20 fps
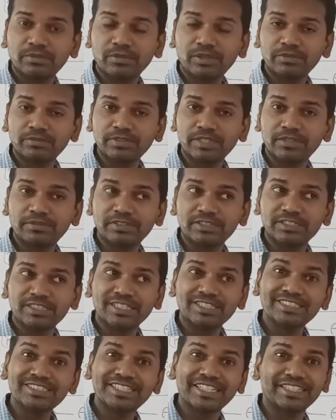what we have
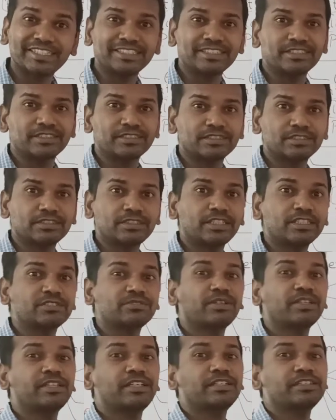discussed 30 years. That's
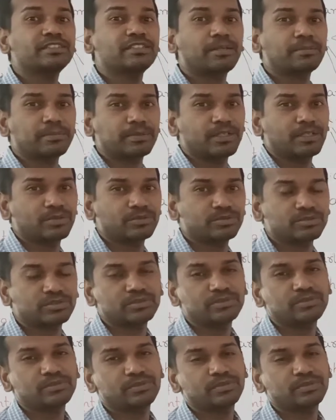why that is upper house